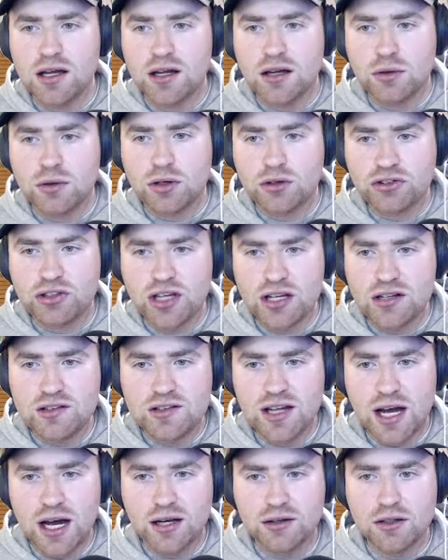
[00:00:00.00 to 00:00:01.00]
When all said and
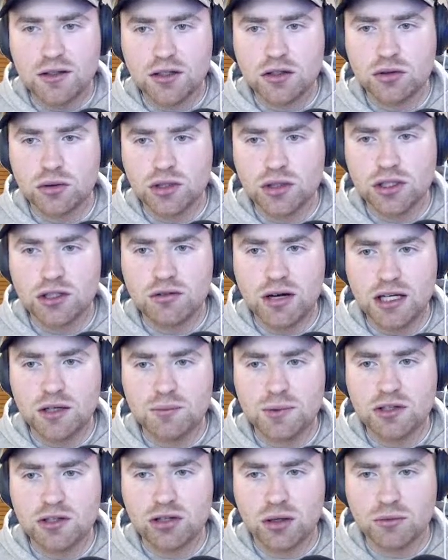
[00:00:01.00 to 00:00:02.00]
done, Gawn and Grundy will
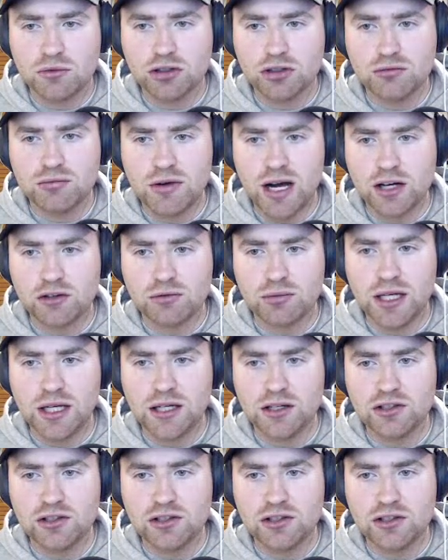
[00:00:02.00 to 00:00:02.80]
be top 2 rucks, with English